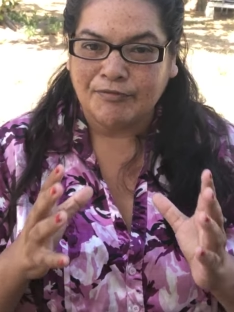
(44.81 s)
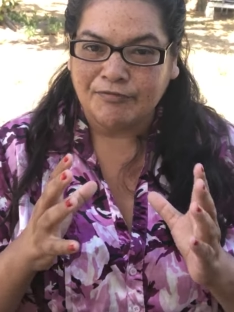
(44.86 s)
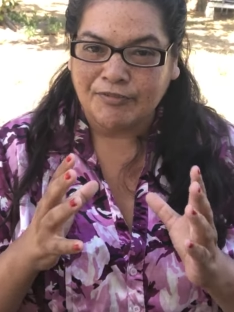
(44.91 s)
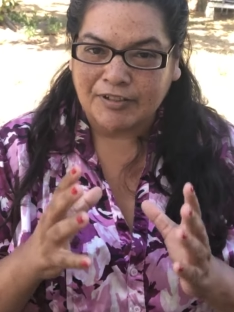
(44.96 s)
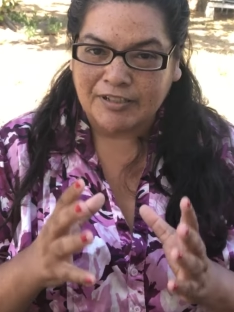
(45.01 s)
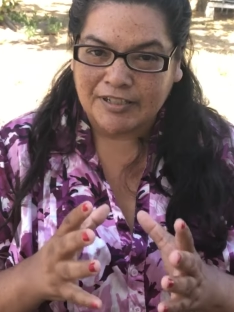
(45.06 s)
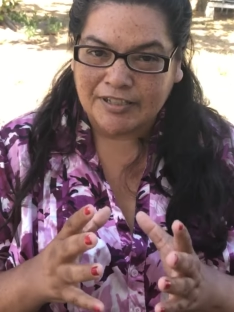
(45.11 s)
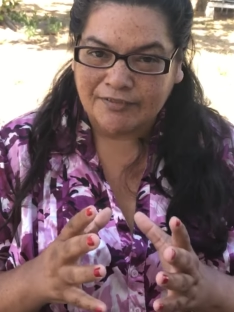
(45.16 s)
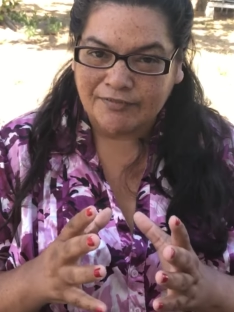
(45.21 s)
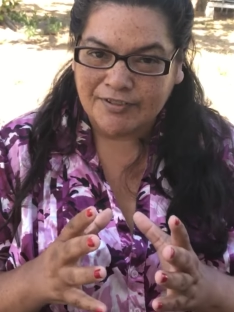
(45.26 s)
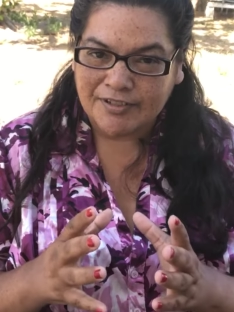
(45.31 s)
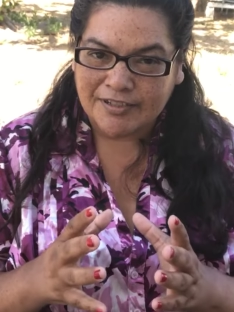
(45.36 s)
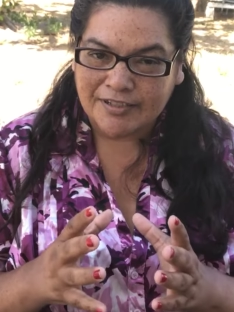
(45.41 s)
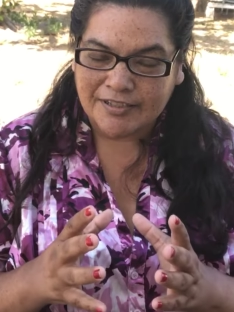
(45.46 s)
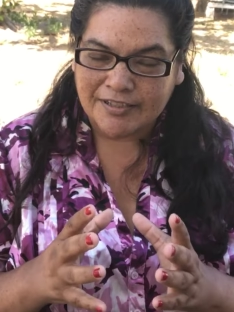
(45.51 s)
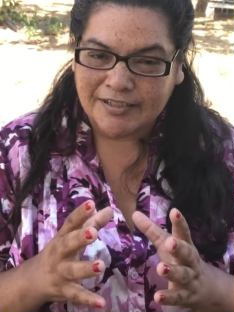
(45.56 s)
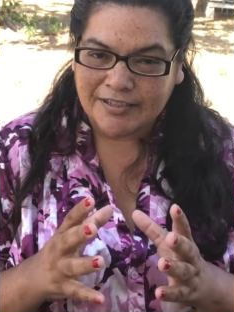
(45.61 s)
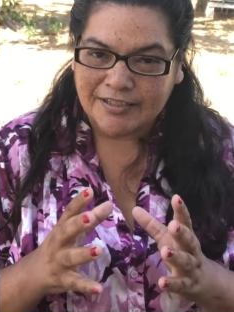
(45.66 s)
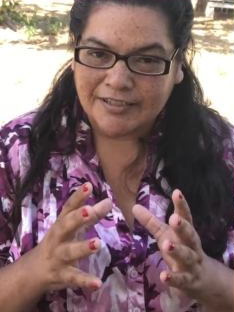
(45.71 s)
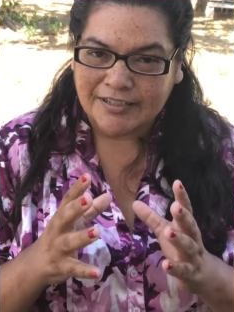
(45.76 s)
But
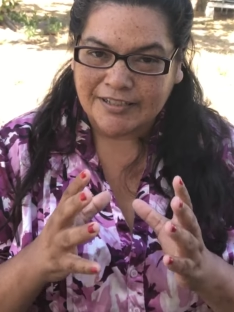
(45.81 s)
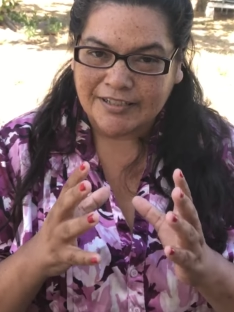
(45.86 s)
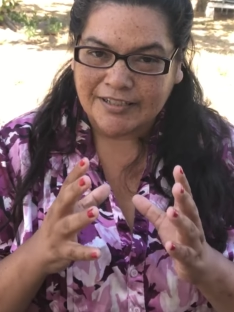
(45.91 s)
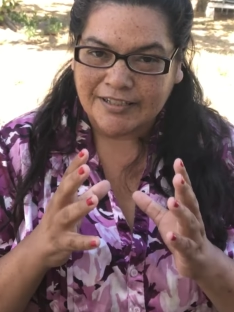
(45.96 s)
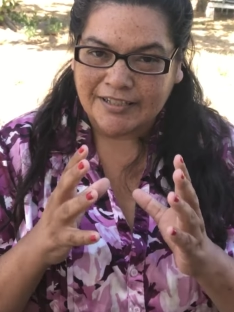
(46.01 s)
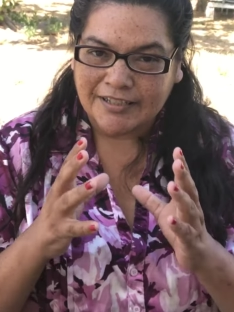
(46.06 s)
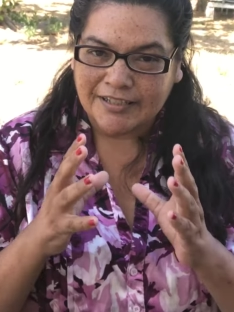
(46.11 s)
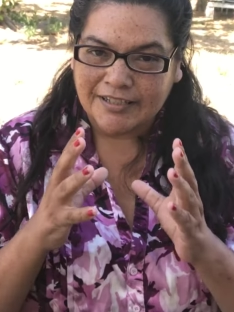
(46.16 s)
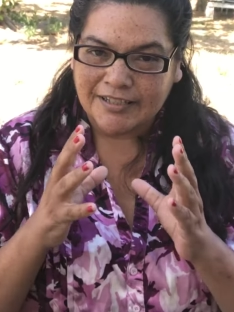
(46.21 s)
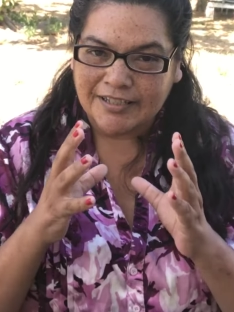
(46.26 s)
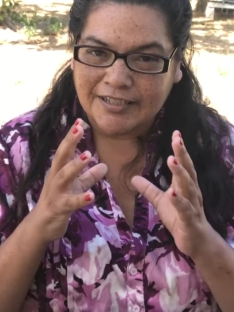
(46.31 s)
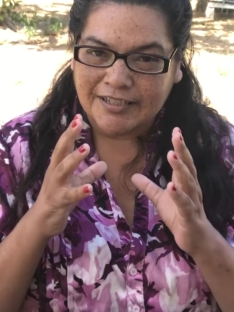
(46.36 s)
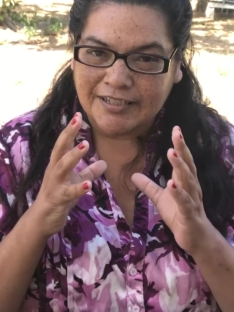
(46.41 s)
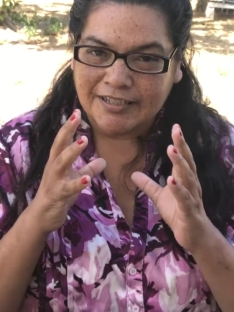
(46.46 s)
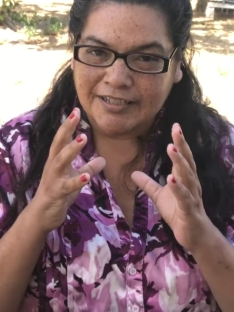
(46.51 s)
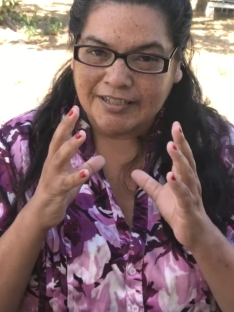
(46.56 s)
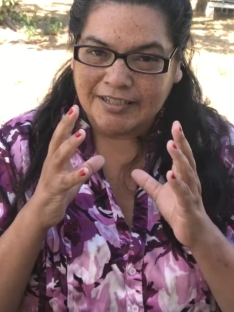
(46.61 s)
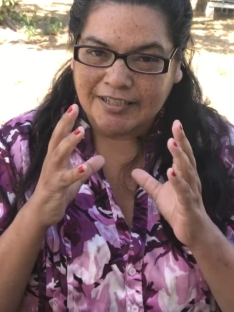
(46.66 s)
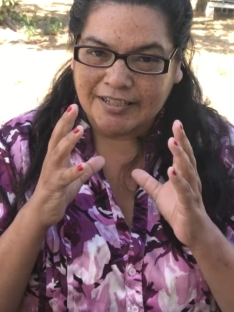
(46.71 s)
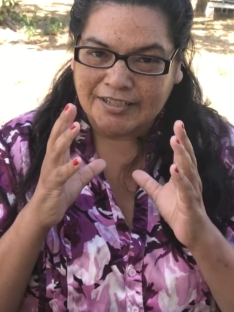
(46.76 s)
forgiveness
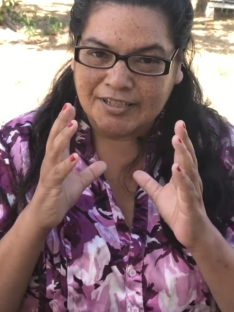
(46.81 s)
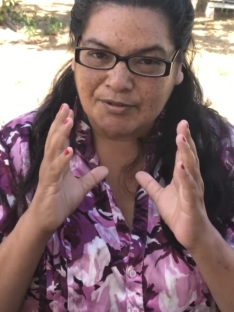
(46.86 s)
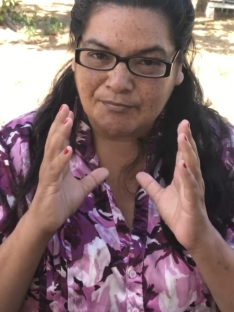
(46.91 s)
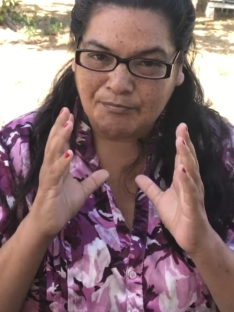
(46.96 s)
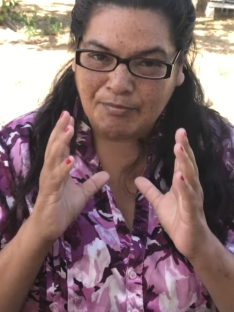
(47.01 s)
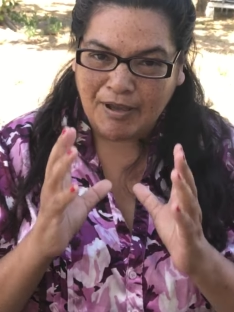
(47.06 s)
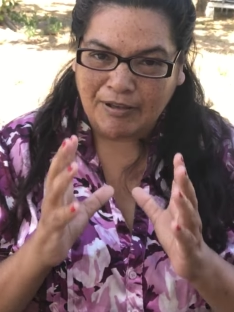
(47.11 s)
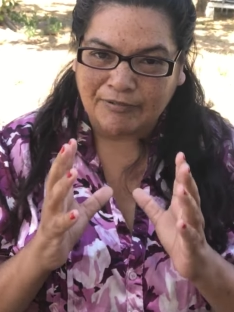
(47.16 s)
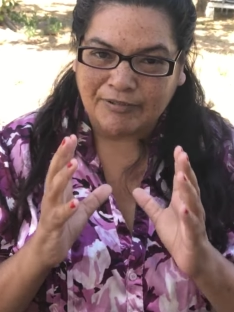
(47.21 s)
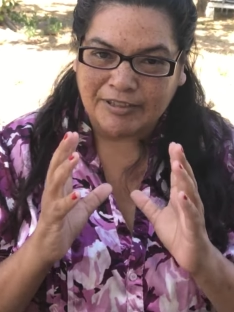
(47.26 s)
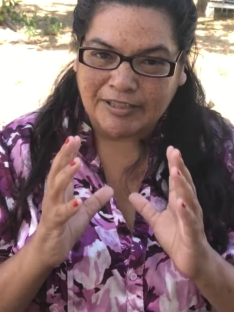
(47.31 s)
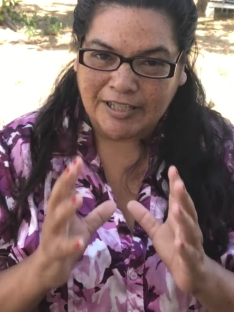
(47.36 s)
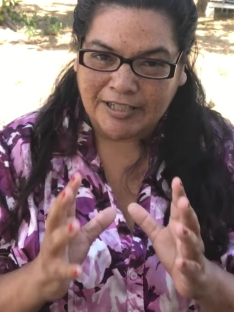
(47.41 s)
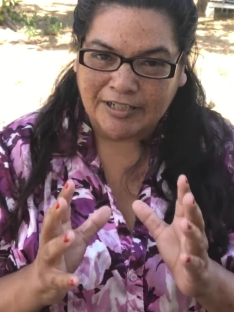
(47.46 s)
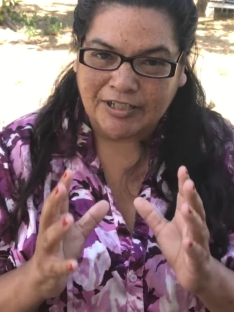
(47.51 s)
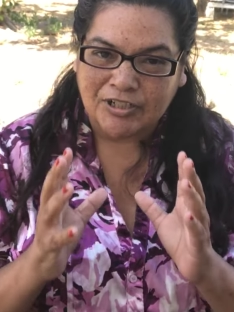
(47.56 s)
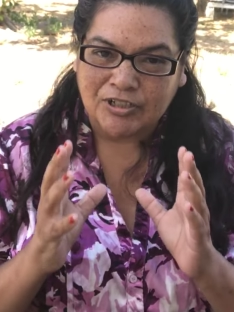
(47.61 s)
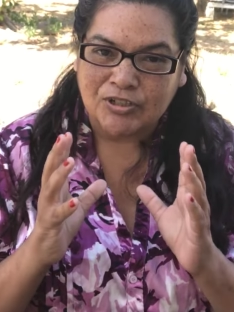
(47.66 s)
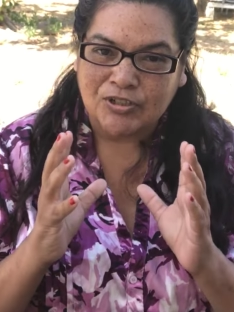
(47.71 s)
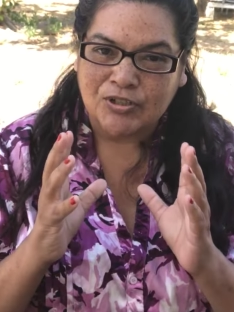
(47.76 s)
is about
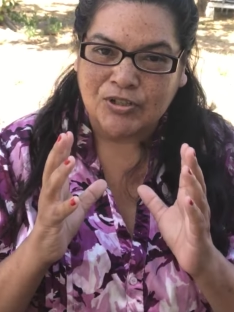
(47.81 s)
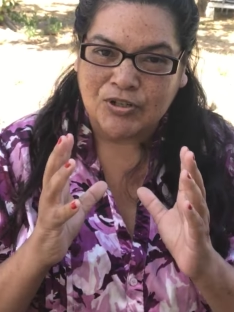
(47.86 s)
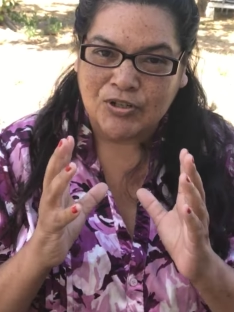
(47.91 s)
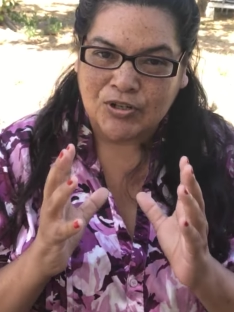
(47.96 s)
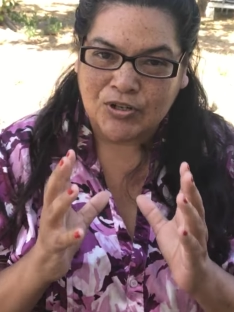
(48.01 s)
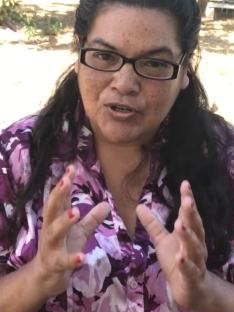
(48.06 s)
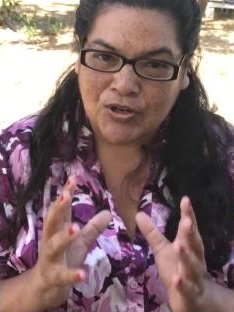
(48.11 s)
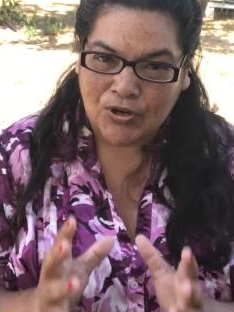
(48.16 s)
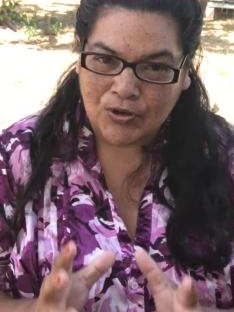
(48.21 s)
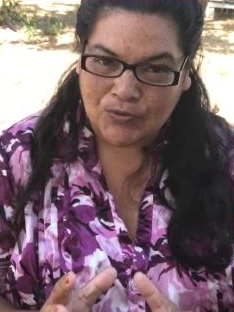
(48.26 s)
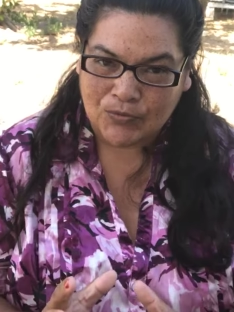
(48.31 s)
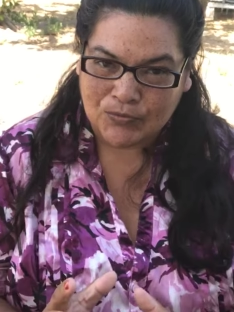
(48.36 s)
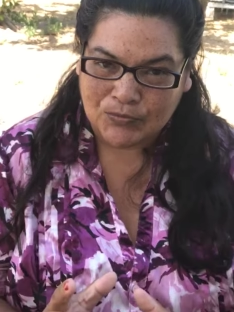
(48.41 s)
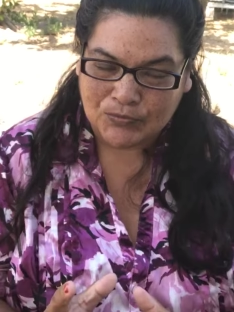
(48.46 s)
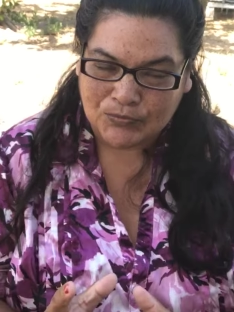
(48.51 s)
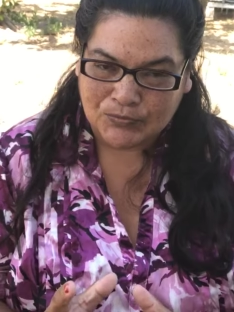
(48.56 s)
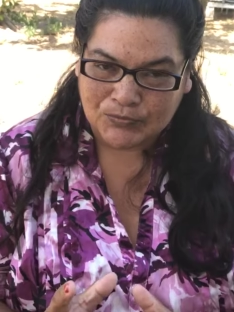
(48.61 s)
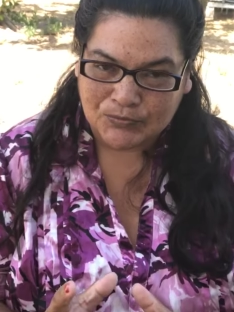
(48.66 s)
letting go,